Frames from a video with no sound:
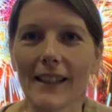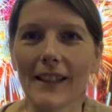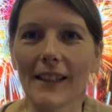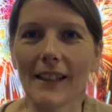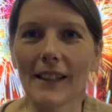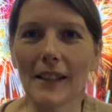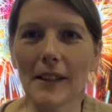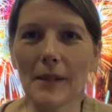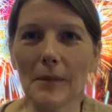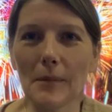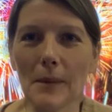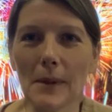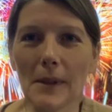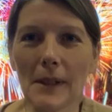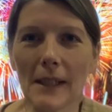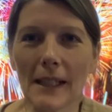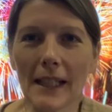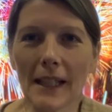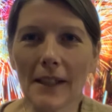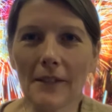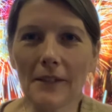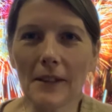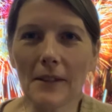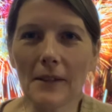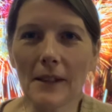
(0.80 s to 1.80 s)
Good morning,
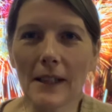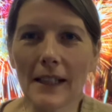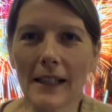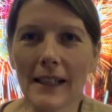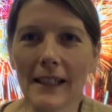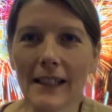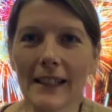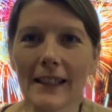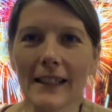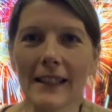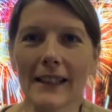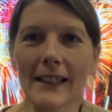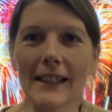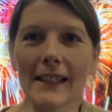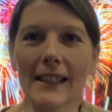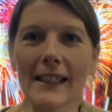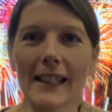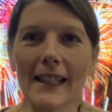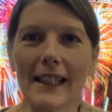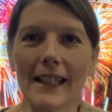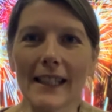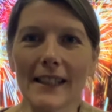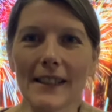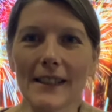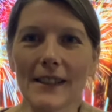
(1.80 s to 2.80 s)
everyone.
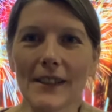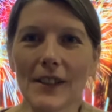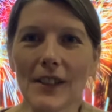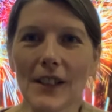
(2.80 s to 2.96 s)
It's